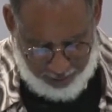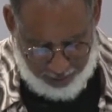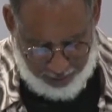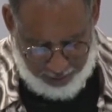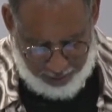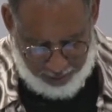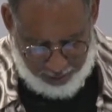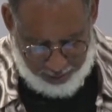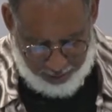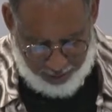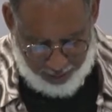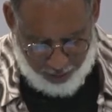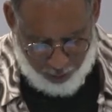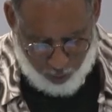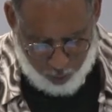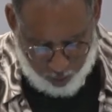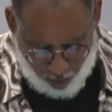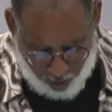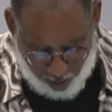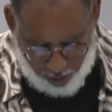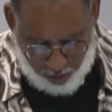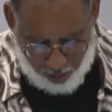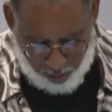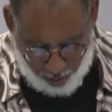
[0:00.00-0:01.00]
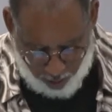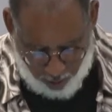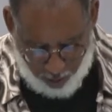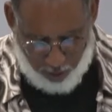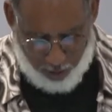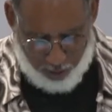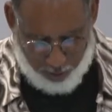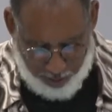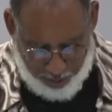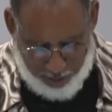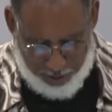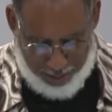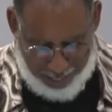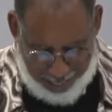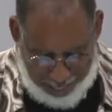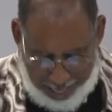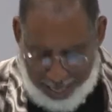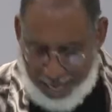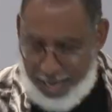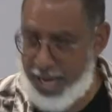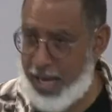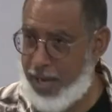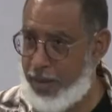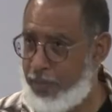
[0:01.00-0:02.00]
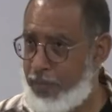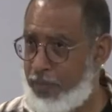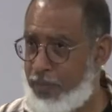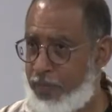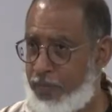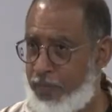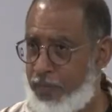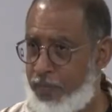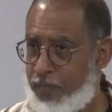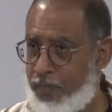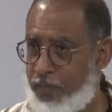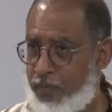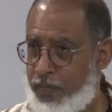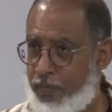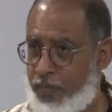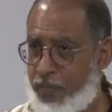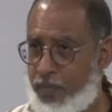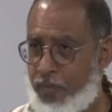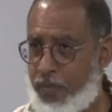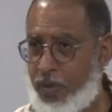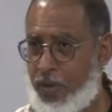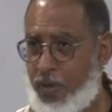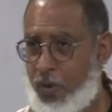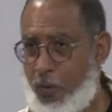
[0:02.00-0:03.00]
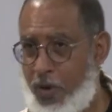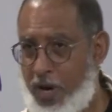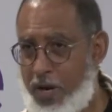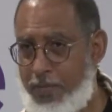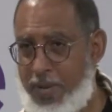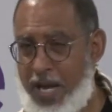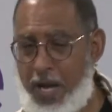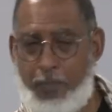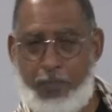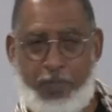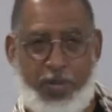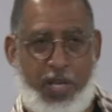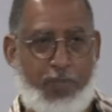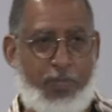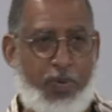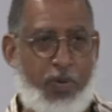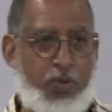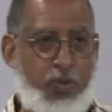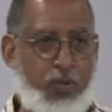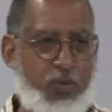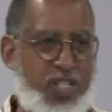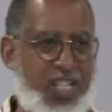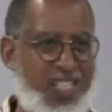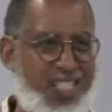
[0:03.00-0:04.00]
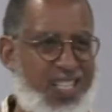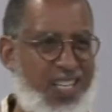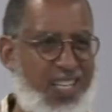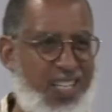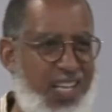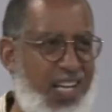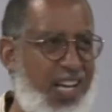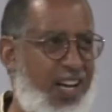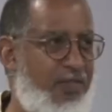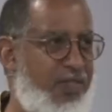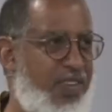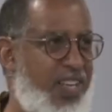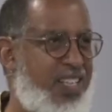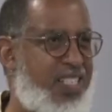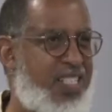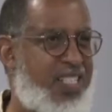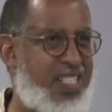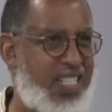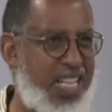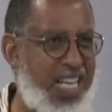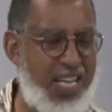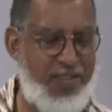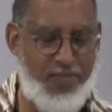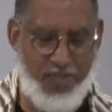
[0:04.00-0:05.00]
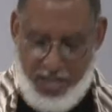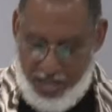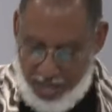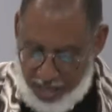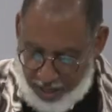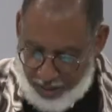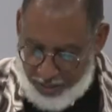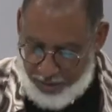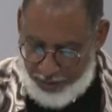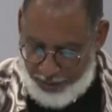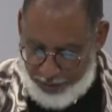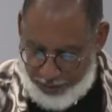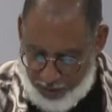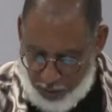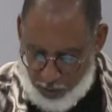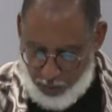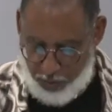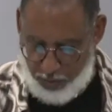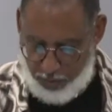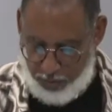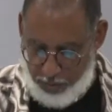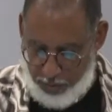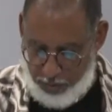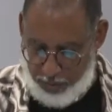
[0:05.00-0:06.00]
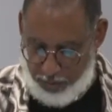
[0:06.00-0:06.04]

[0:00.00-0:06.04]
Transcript: uh, they quarrel all the time? What about people who just love deceiving other folk?